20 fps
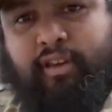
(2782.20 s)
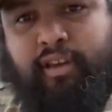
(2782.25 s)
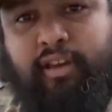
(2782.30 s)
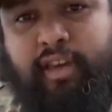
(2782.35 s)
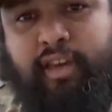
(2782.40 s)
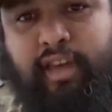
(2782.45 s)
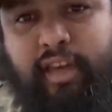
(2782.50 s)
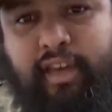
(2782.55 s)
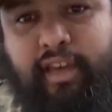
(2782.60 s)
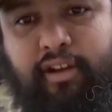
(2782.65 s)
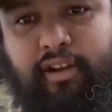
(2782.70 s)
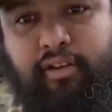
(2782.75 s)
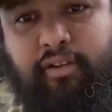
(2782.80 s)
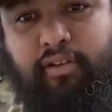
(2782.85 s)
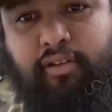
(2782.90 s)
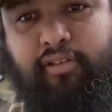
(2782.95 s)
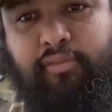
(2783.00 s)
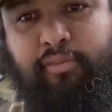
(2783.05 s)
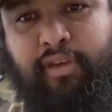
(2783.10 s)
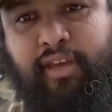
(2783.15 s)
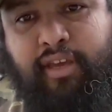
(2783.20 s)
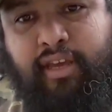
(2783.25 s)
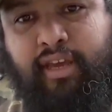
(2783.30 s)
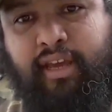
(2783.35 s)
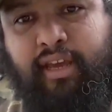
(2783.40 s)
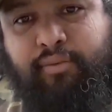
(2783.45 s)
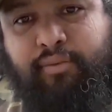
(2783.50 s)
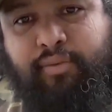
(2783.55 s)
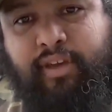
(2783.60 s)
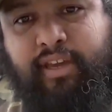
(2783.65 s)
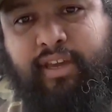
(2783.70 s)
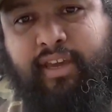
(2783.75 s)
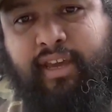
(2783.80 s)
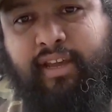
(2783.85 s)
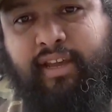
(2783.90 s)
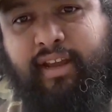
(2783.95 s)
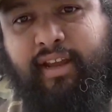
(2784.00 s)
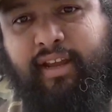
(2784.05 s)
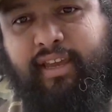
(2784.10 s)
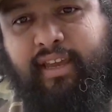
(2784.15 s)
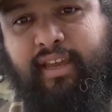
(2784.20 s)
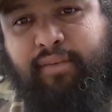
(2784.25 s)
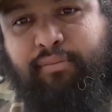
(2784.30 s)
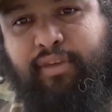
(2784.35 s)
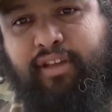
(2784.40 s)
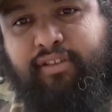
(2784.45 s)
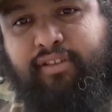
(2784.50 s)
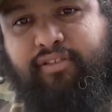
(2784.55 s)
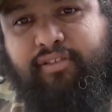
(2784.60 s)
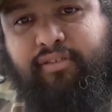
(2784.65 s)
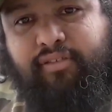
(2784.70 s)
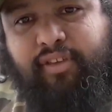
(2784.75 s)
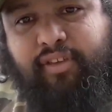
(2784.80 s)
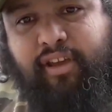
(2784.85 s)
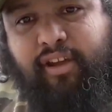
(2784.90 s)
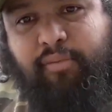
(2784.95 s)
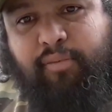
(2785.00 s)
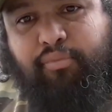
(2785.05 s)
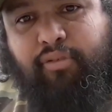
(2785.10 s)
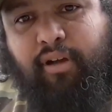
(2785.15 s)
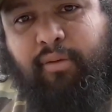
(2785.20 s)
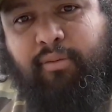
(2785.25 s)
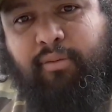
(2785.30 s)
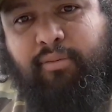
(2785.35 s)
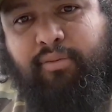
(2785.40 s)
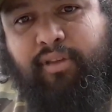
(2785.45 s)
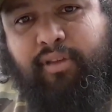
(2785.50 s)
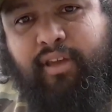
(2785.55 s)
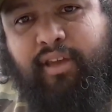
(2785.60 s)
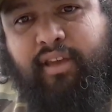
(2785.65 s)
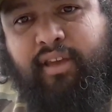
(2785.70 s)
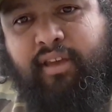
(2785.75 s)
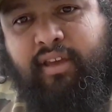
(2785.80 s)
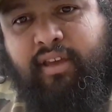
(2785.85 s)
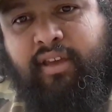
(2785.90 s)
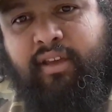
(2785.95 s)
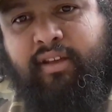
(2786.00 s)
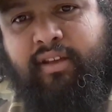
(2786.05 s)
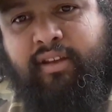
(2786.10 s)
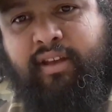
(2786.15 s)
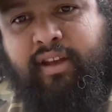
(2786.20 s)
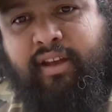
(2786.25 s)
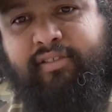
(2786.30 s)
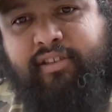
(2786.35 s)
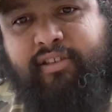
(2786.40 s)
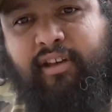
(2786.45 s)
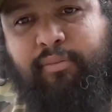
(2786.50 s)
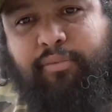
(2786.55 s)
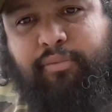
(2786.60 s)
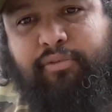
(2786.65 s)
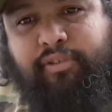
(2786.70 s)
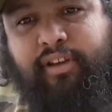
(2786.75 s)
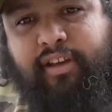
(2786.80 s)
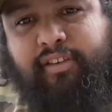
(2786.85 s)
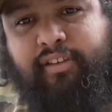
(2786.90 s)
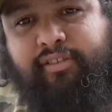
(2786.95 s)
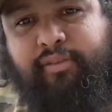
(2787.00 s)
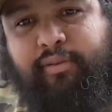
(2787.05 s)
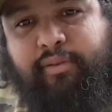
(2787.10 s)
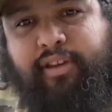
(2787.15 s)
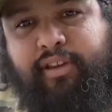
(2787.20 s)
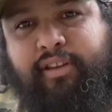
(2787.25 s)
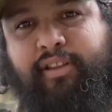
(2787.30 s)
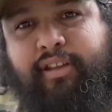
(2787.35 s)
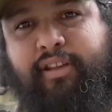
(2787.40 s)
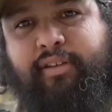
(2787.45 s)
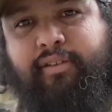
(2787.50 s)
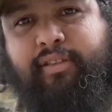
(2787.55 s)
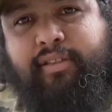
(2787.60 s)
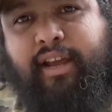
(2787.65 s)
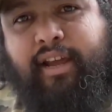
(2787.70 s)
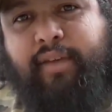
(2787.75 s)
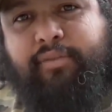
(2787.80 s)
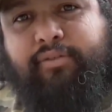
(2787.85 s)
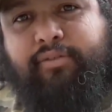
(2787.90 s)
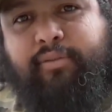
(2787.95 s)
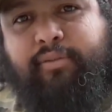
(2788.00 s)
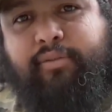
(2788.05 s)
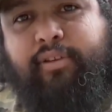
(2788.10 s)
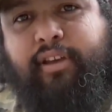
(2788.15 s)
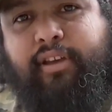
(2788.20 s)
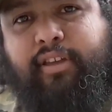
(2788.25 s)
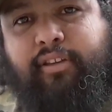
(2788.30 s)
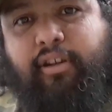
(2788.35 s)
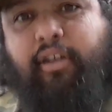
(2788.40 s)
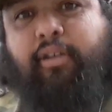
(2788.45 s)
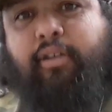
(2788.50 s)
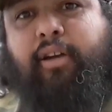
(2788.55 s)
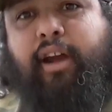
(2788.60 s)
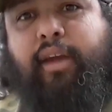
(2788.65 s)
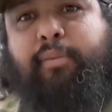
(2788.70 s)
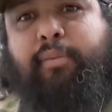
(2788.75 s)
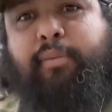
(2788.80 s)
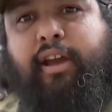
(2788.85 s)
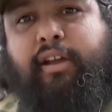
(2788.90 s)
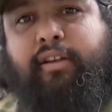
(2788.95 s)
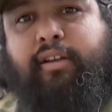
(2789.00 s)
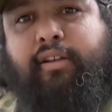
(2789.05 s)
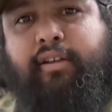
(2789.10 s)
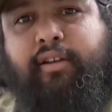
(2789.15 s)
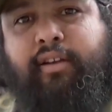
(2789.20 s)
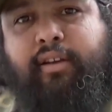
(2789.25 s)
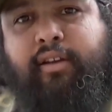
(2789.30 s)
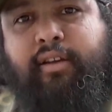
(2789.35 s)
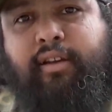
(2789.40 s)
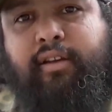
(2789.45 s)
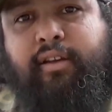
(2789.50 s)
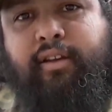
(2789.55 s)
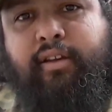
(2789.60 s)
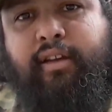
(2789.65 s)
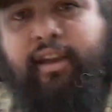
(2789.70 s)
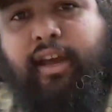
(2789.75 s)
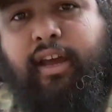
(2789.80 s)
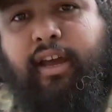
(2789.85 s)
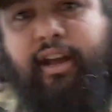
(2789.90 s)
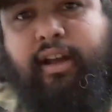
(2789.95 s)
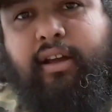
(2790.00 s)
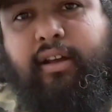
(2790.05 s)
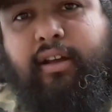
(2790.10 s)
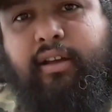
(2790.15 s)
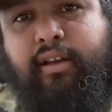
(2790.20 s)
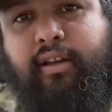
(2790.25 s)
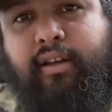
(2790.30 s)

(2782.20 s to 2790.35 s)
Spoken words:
Okay, get a hold of me, and I can meet you there probably next couple of days so we can live stream together. All right, man. Yeah.